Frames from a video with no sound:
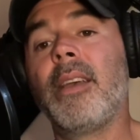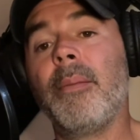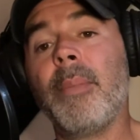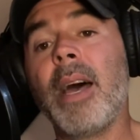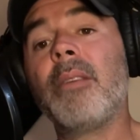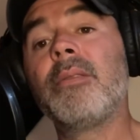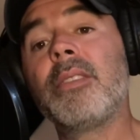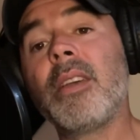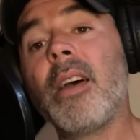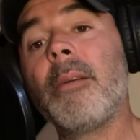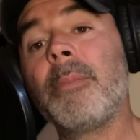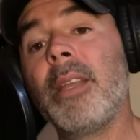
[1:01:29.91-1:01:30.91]
A
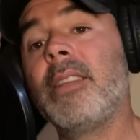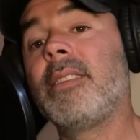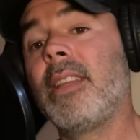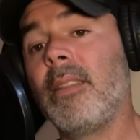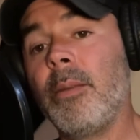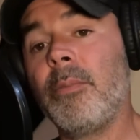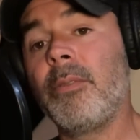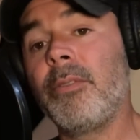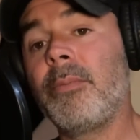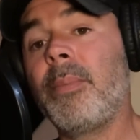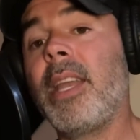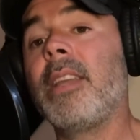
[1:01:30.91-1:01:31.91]
mountaintop is a liminal
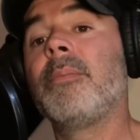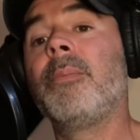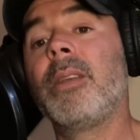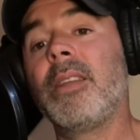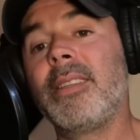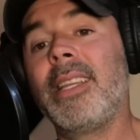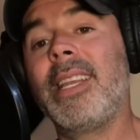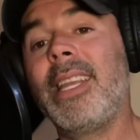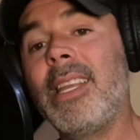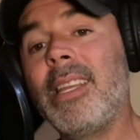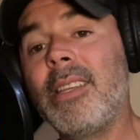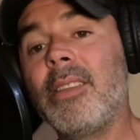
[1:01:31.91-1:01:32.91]
space because it
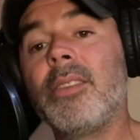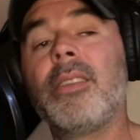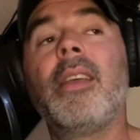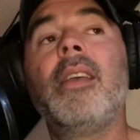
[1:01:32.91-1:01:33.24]
is,